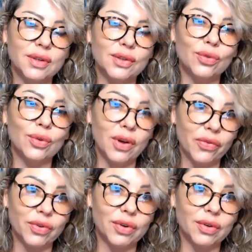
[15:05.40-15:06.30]
to
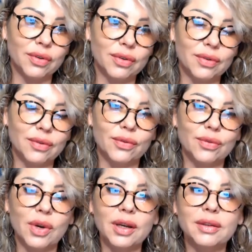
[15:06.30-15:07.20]
cover,
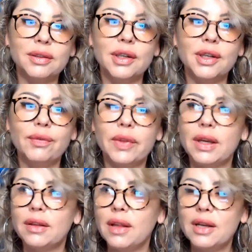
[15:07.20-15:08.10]
right?
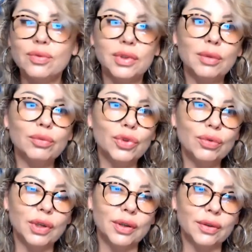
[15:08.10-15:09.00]
And that's what I'm
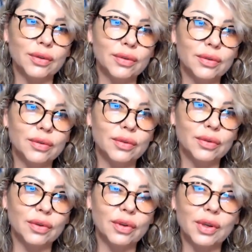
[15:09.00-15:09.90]
doing.
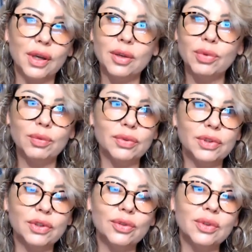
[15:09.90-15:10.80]
Okay, and people
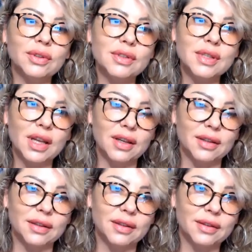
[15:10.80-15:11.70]
need to
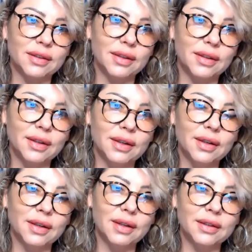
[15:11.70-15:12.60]
understand
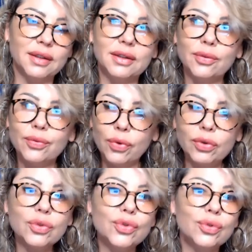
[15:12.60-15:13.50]
that the
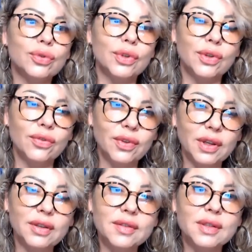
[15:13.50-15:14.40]
photo shoot
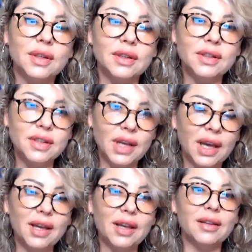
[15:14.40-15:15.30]
events
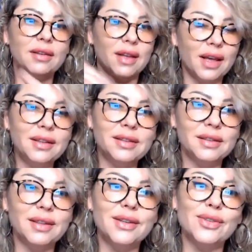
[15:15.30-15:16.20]
contain
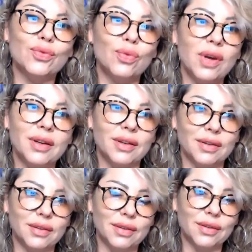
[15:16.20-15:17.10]
editing as well.
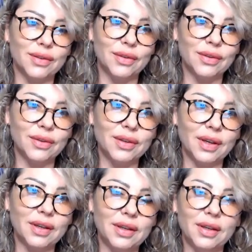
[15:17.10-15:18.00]

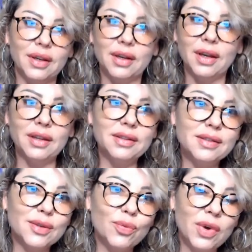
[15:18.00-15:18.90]
Okay, and
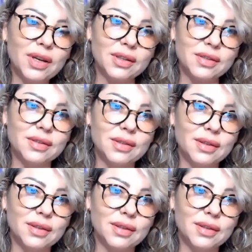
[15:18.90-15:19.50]
it's a must.